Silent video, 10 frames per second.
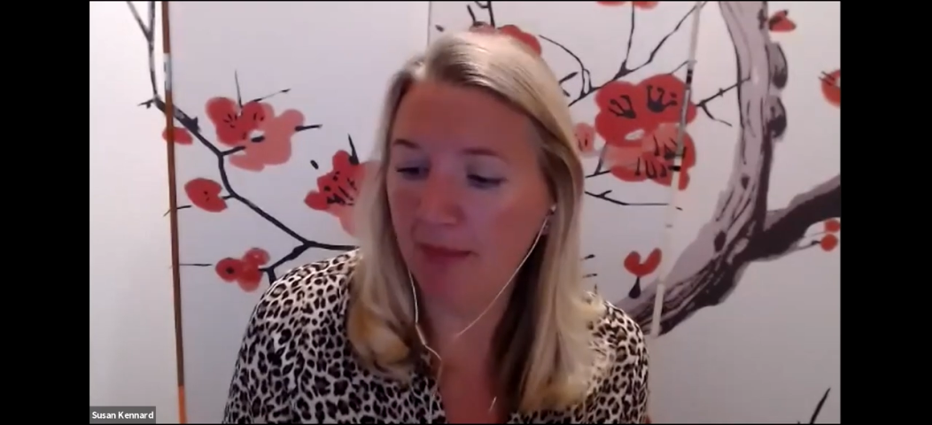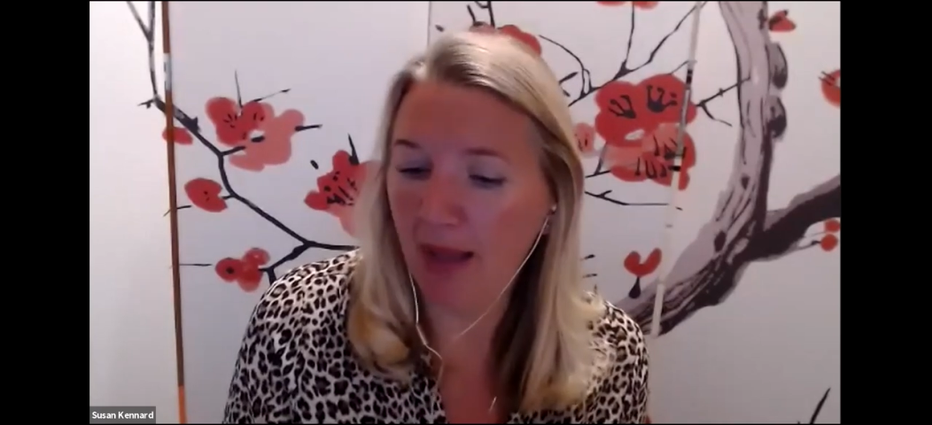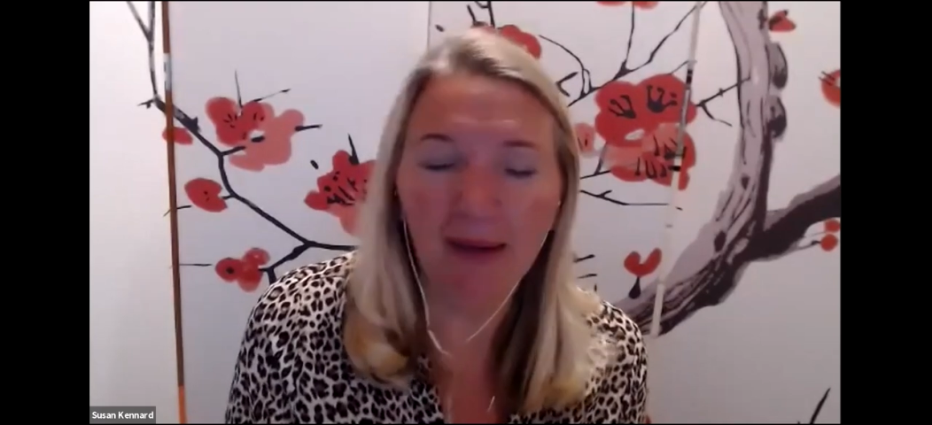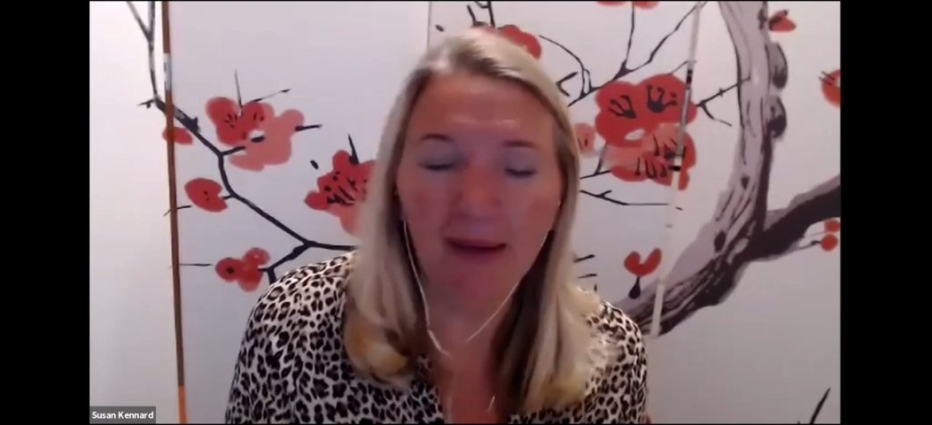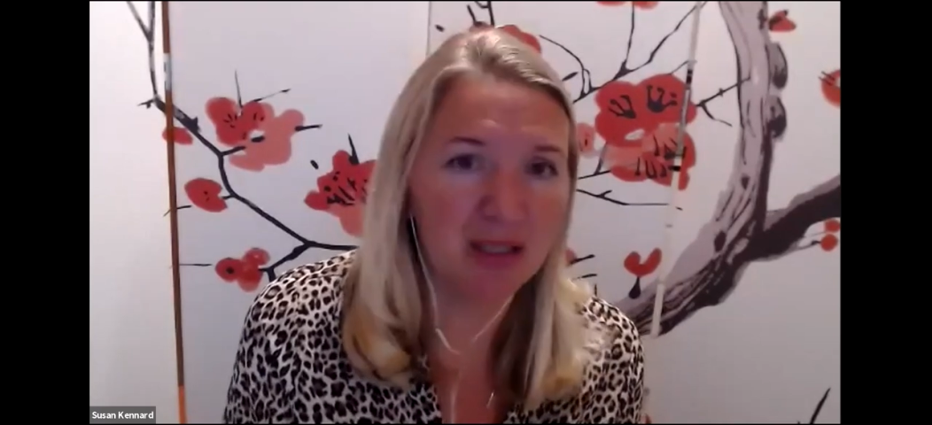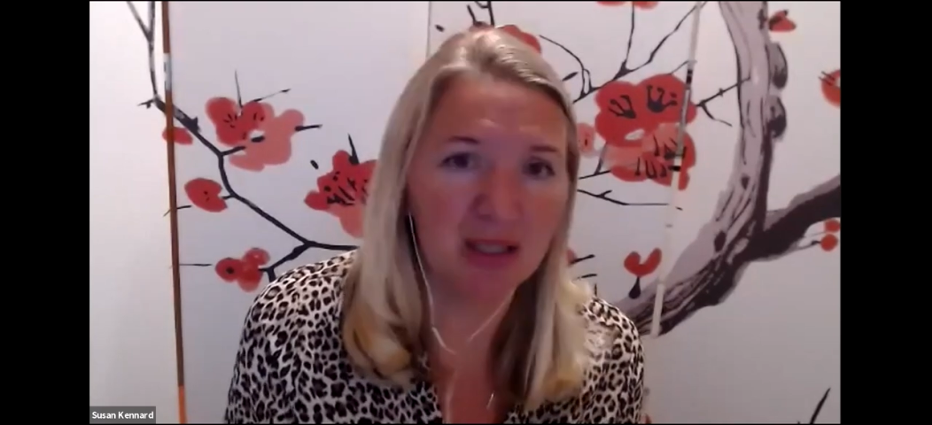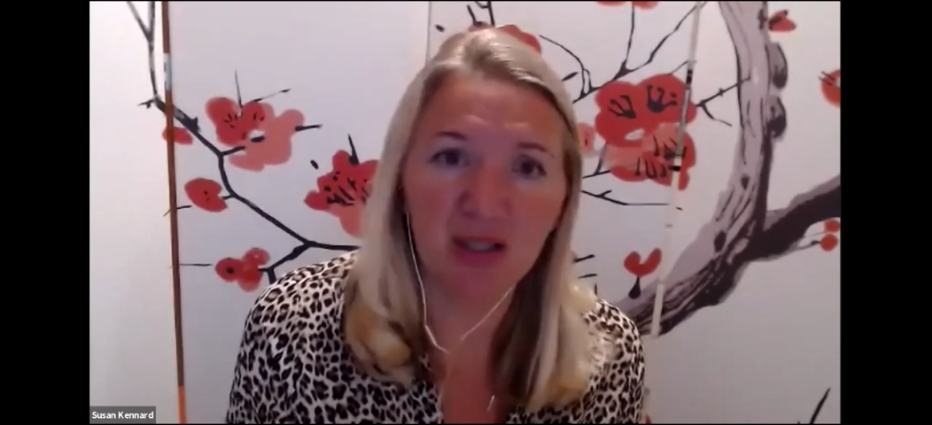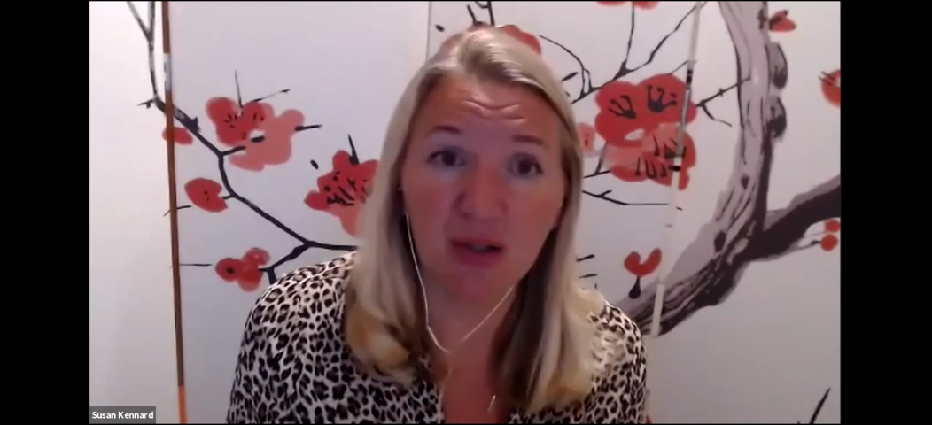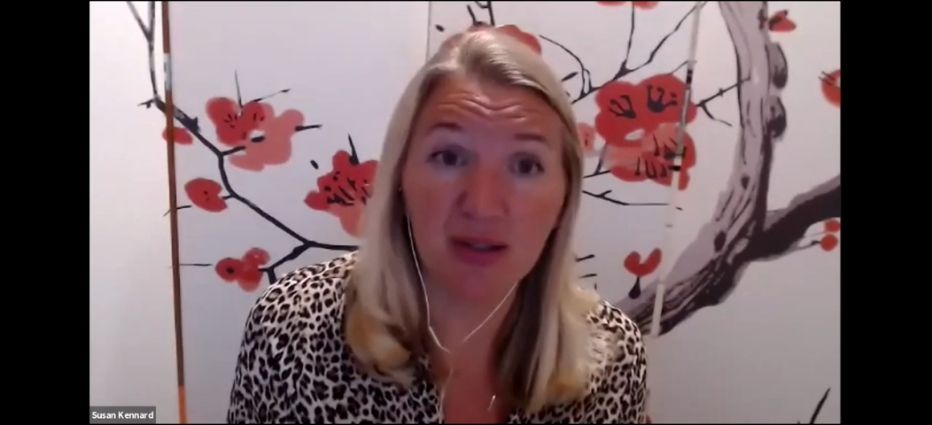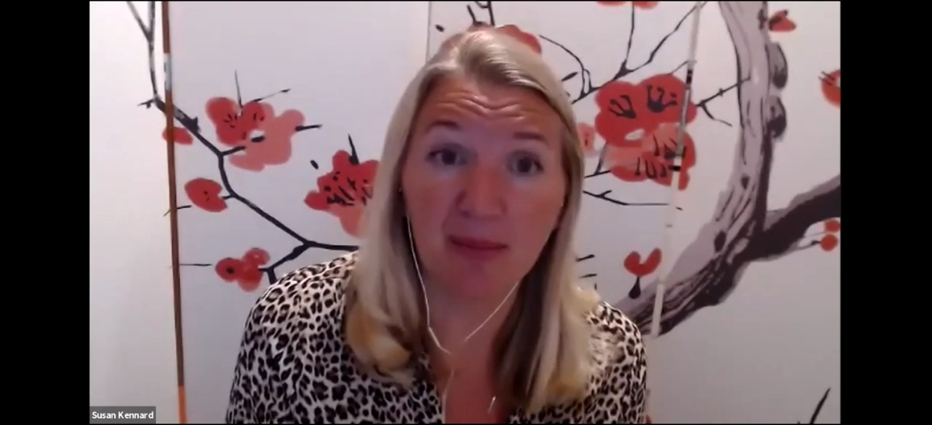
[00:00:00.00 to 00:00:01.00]
having to
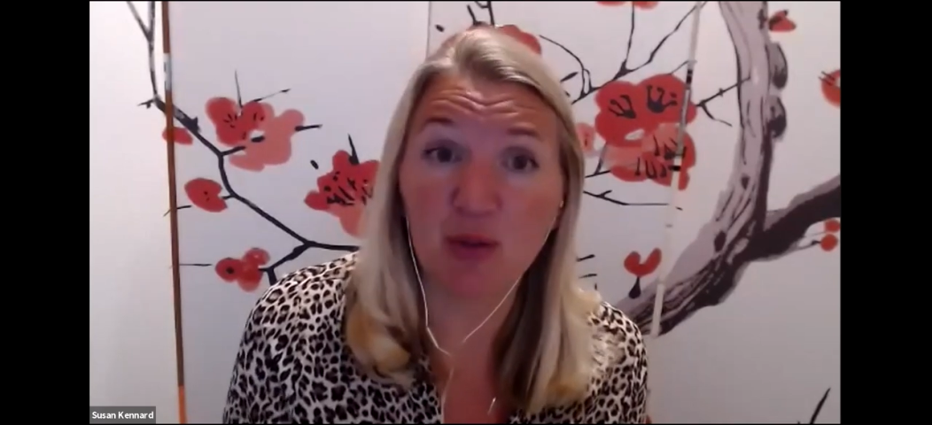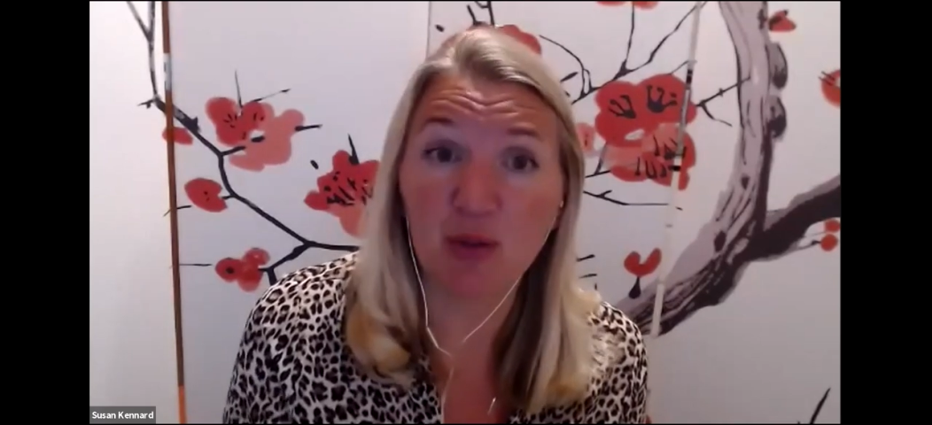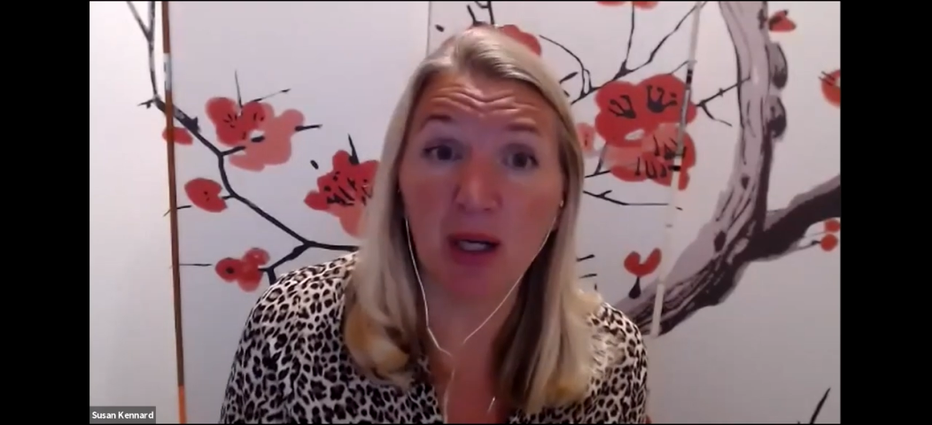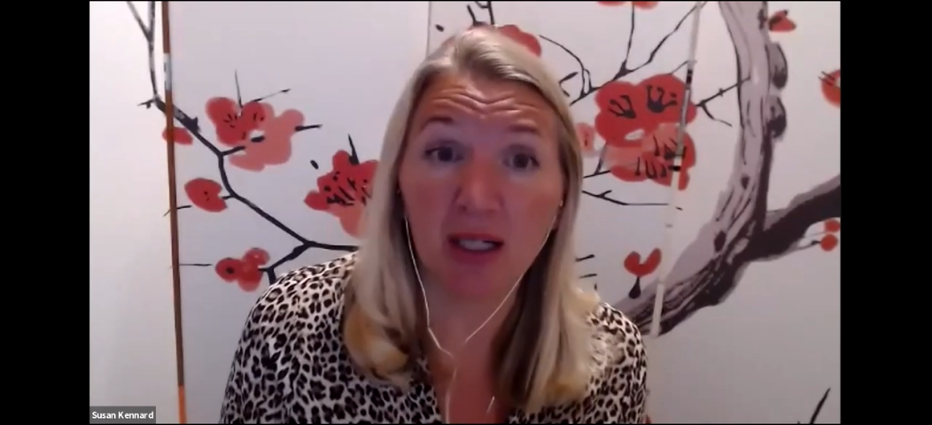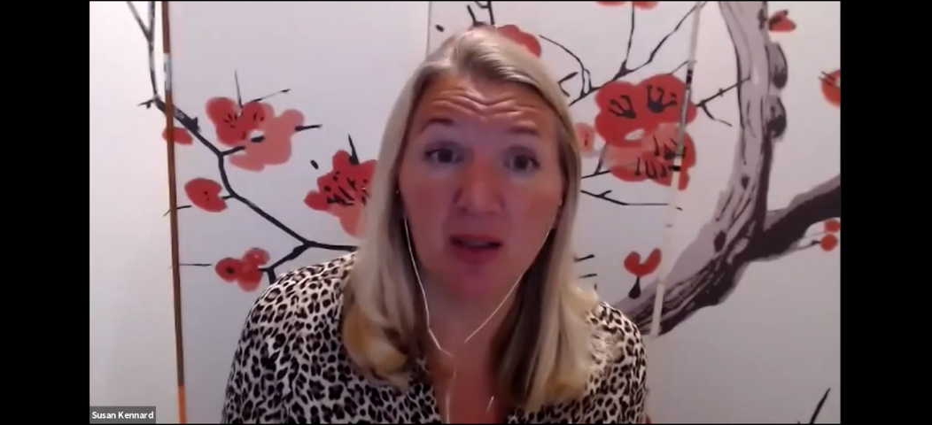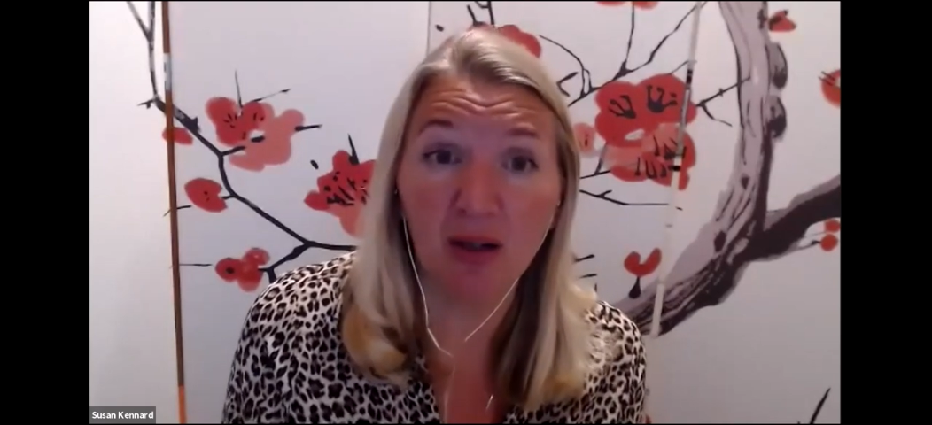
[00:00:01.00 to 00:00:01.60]
do so much work.